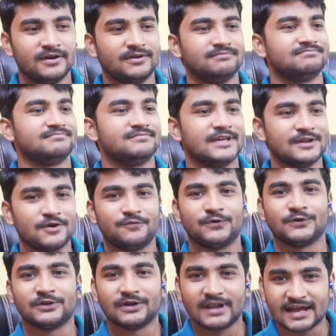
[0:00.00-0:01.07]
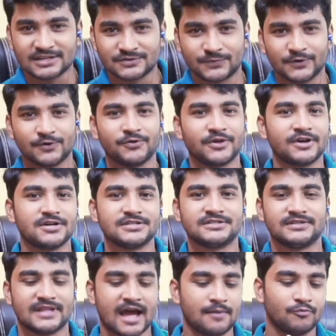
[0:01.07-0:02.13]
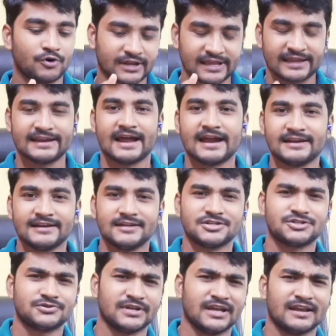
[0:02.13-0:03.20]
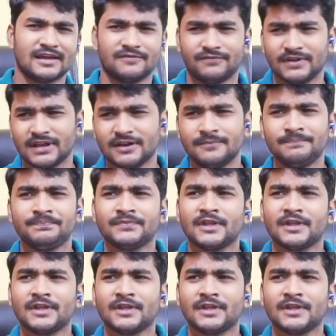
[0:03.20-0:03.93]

For the last few years, I'm working in IT industry, and I feel,